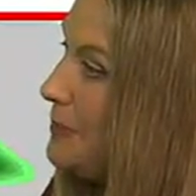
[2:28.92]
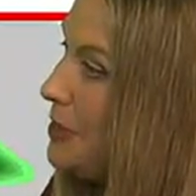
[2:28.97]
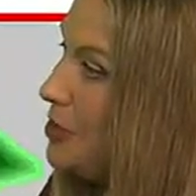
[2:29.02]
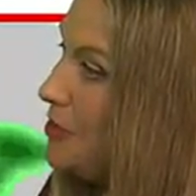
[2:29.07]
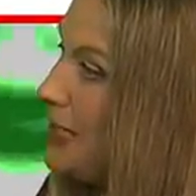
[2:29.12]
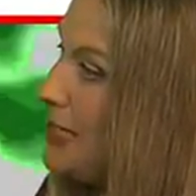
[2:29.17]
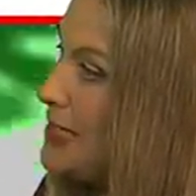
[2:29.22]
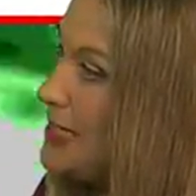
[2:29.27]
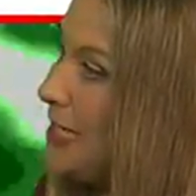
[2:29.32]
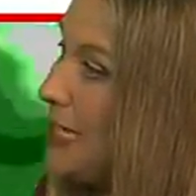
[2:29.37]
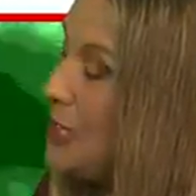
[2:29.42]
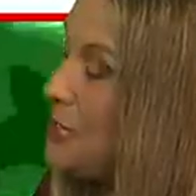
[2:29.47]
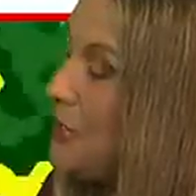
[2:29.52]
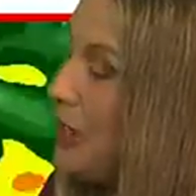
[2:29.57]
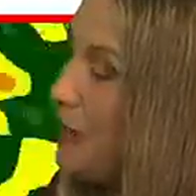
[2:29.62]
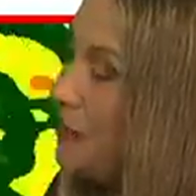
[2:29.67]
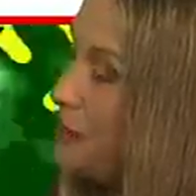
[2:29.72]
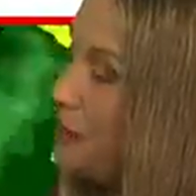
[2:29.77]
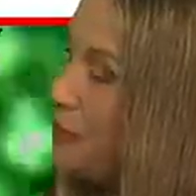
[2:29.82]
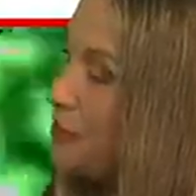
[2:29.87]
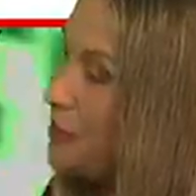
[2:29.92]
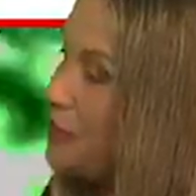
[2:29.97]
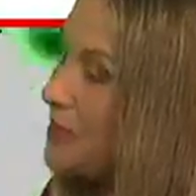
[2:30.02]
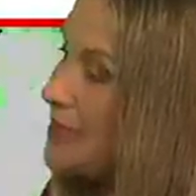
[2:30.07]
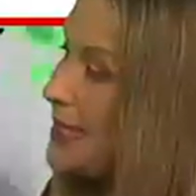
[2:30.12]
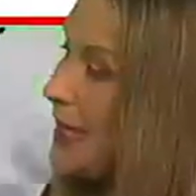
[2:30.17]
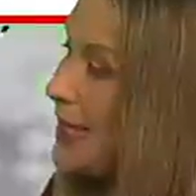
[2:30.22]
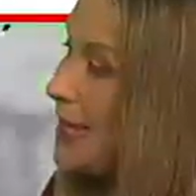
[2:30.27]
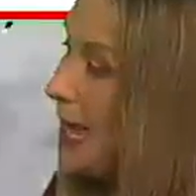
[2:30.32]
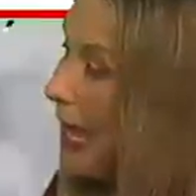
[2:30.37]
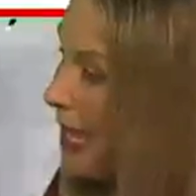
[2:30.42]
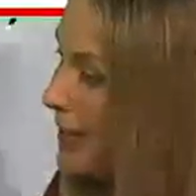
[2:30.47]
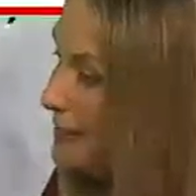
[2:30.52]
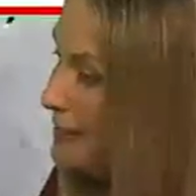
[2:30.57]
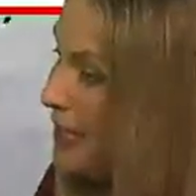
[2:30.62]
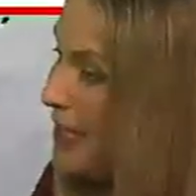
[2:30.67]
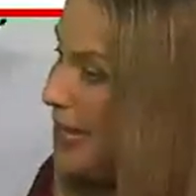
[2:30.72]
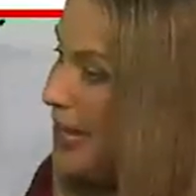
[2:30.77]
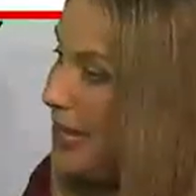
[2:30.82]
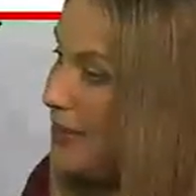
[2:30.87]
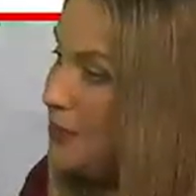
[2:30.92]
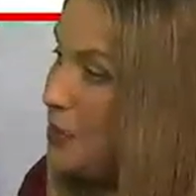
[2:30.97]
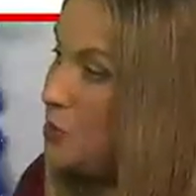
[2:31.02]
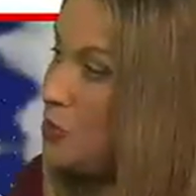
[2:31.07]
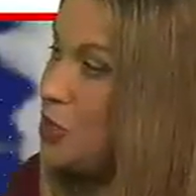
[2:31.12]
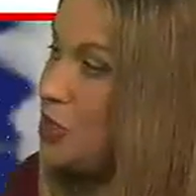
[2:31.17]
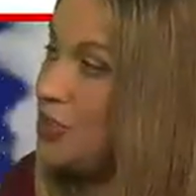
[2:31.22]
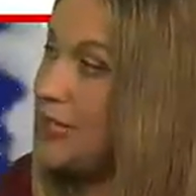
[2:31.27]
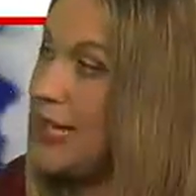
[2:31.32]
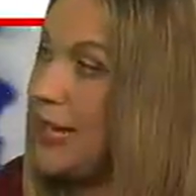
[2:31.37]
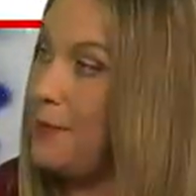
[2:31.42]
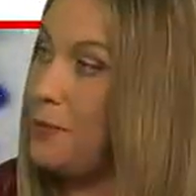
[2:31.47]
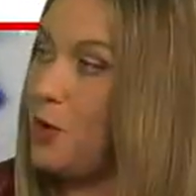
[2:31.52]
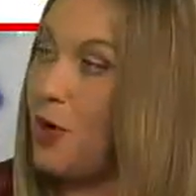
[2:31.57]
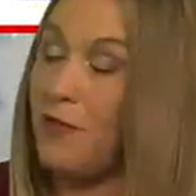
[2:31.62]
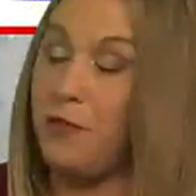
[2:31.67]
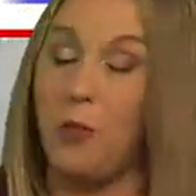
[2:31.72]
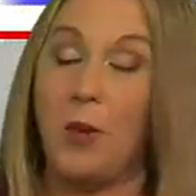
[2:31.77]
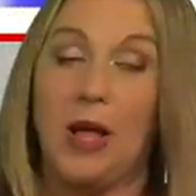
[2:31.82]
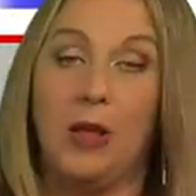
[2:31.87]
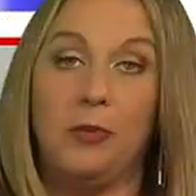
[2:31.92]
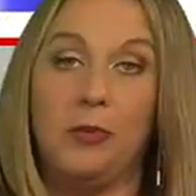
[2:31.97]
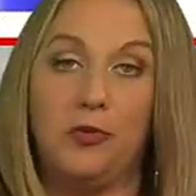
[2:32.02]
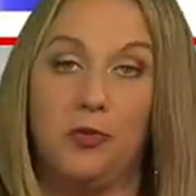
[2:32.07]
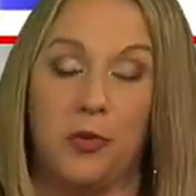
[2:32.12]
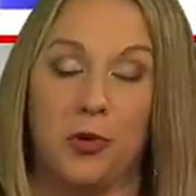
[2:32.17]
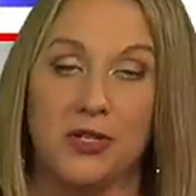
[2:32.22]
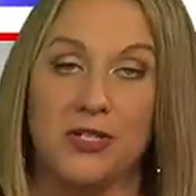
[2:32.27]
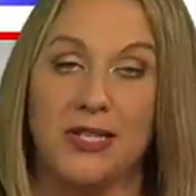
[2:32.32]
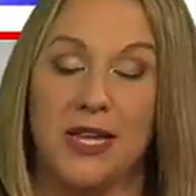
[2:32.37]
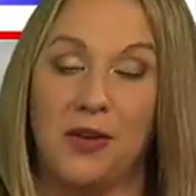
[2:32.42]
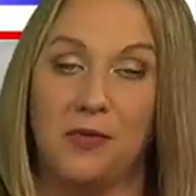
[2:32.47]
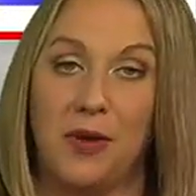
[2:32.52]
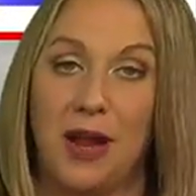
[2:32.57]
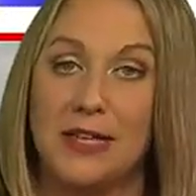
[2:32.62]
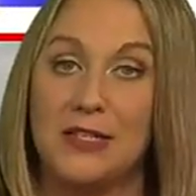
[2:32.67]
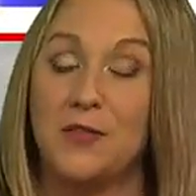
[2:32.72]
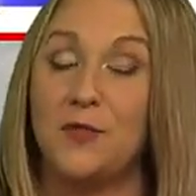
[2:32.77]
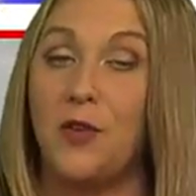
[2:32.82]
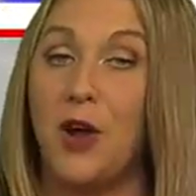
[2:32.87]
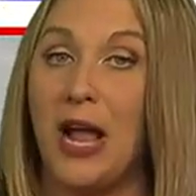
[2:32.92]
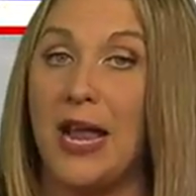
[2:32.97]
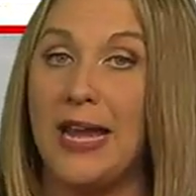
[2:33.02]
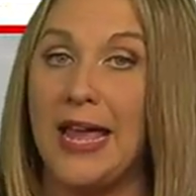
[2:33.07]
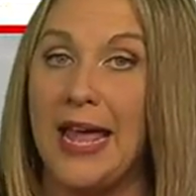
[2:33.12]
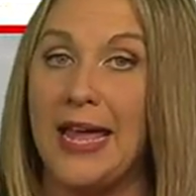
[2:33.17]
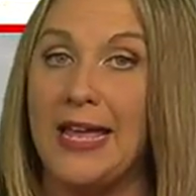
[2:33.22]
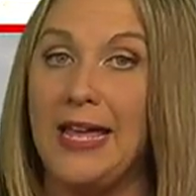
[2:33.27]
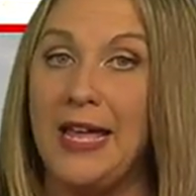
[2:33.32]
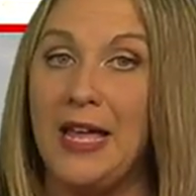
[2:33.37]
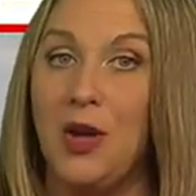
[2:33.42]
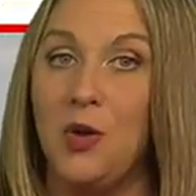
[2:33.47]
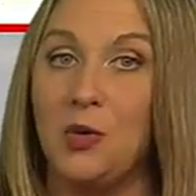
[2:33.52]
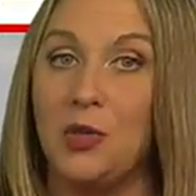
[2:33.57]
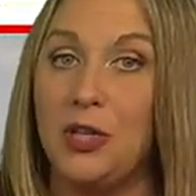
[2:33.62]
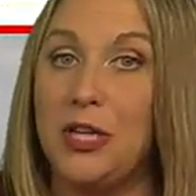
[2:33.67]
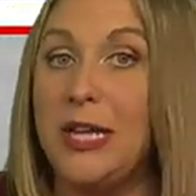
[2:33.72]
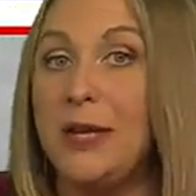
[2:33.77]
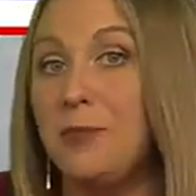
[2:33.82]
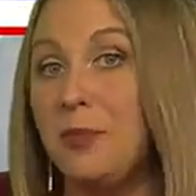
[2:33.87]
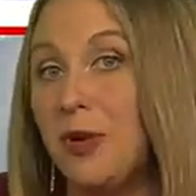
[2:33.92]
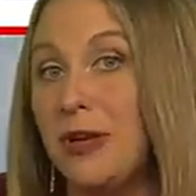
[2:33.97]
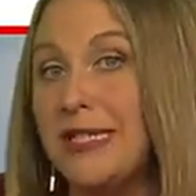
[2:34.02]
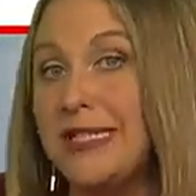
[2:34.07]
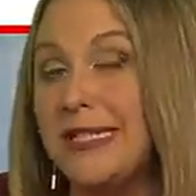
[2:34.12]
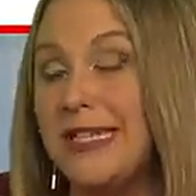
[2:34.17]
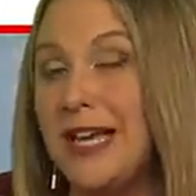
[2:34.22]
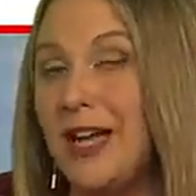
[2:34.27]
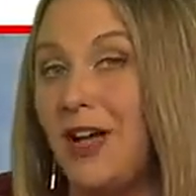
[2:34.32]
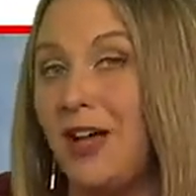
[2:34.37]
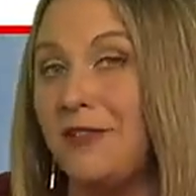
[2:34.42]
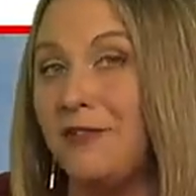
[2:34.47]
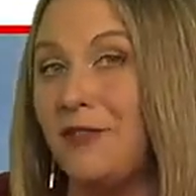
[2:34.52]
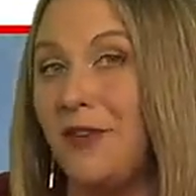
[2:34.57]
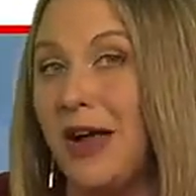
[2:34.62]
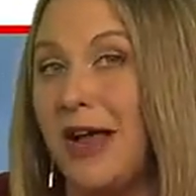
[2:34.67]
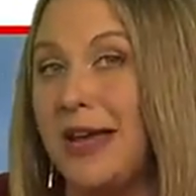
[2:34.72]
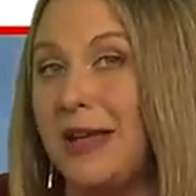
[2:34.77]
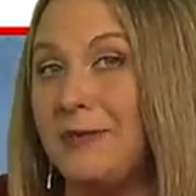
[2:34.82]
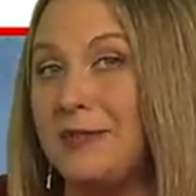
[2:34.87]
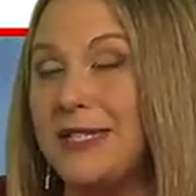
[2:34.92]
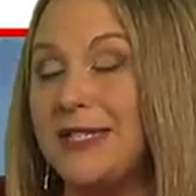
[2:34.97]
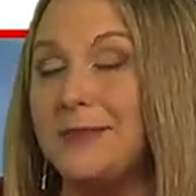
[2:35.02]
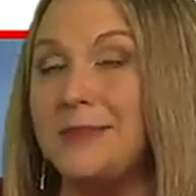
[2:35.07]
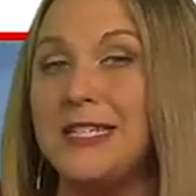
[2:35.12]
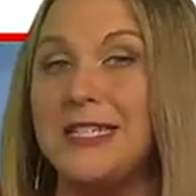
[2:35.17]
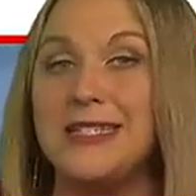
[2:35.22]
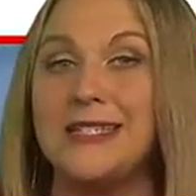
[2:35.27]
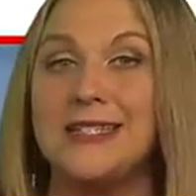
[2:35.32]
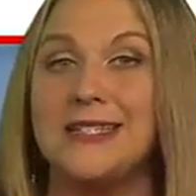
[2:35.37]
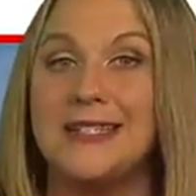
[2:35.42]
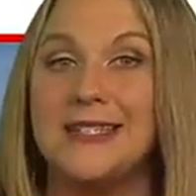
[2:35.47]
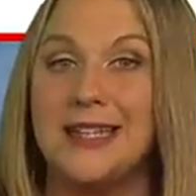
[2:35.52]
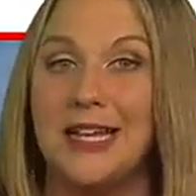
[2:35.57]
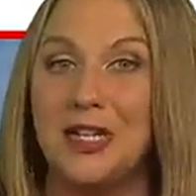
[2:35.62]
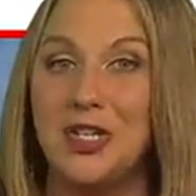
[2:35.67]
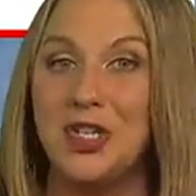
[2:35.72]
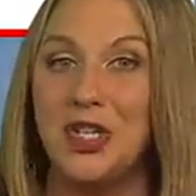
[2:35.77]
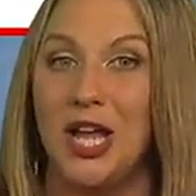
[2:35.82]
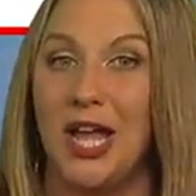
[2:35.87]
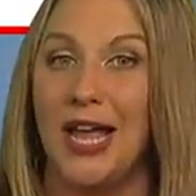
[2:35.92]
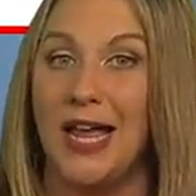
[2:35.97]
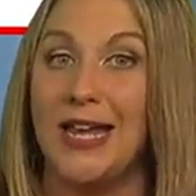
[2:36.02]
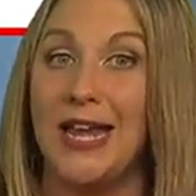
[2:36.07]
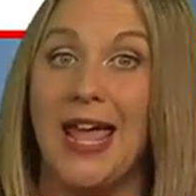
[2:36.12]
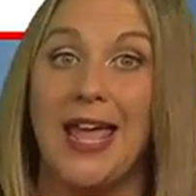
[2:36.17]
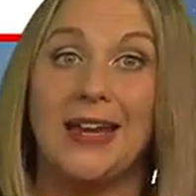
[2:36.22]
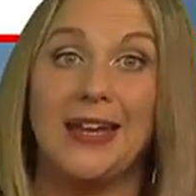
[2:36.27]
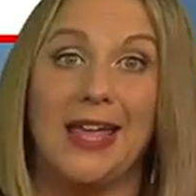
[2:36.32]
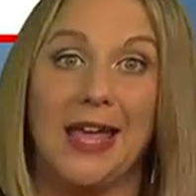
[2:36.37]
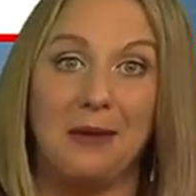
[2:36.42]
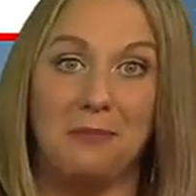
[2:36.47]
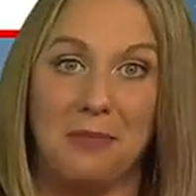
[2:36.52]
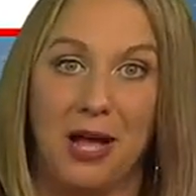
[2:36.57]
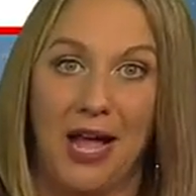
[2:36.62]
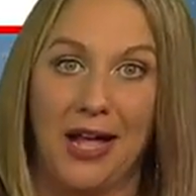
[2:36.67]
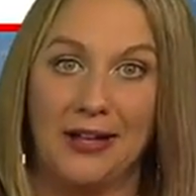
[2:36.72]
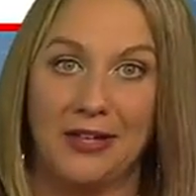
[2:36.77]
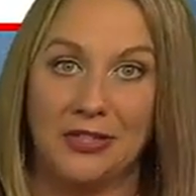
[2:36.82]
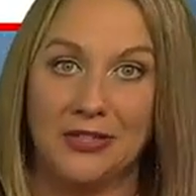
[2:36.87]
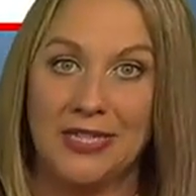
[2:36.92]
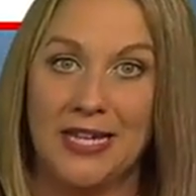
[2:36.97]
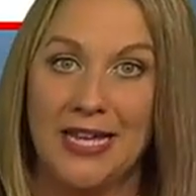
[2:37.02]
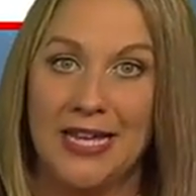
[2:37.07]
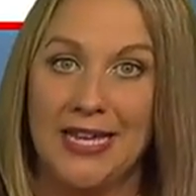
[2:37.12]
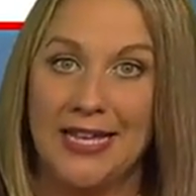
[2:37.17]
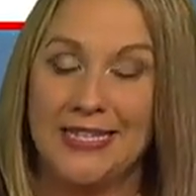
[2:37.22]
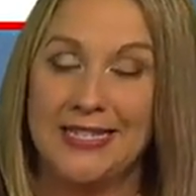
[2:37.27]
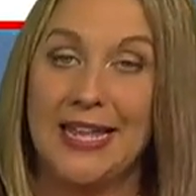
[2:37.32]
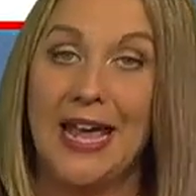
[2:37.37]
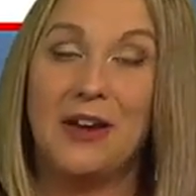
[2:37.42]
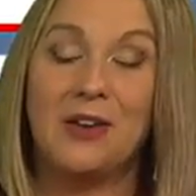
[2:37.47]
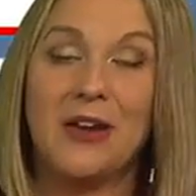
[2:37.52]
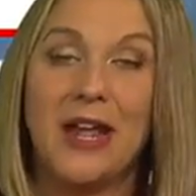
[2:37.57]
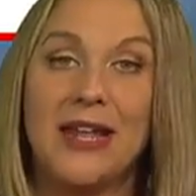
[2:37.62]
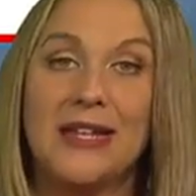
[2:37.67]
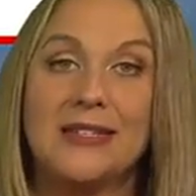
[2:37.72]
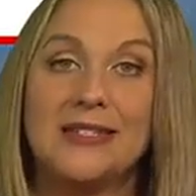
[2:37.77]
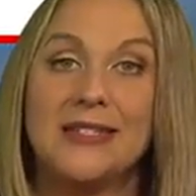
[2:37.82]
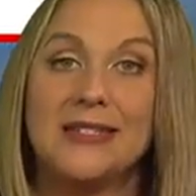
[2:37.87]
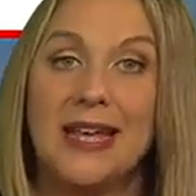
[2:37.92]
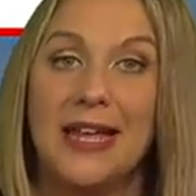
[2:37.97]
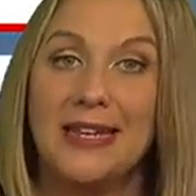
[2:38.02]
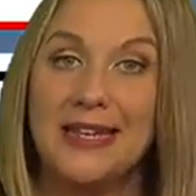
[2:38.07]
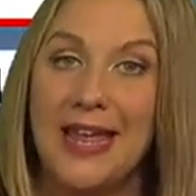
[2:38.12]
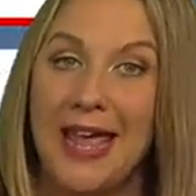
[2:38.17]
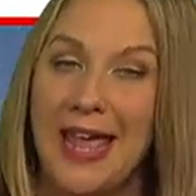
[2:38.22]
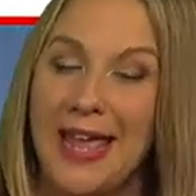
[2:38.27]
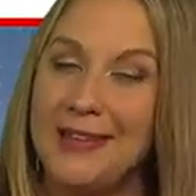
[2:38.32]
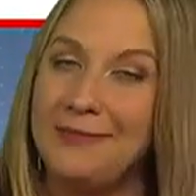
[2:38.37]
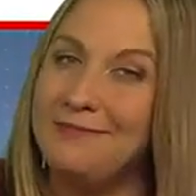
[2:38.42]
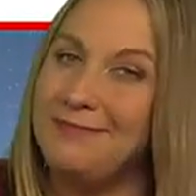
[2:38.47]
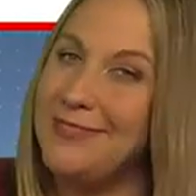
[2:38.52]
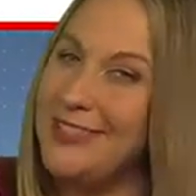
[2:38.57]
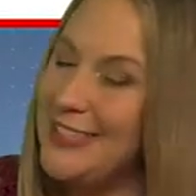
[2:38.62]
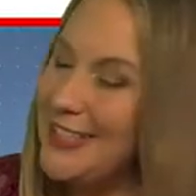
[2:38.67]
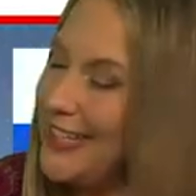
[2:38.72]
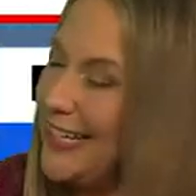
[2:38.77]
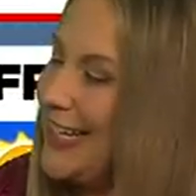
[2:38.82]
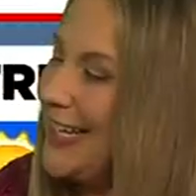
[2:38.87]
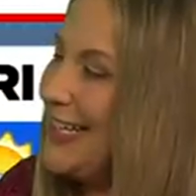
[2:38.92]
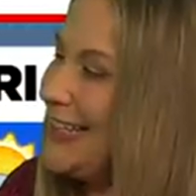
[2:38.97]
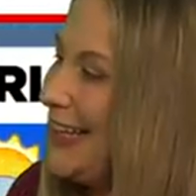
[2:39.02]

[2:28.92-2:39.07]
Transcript: that'll continue out through Thursday night, and those should taper off well before sunrise Friday. We're looking breezy on Friday with some decent sunshine and again mild. Saturday and Sunday looking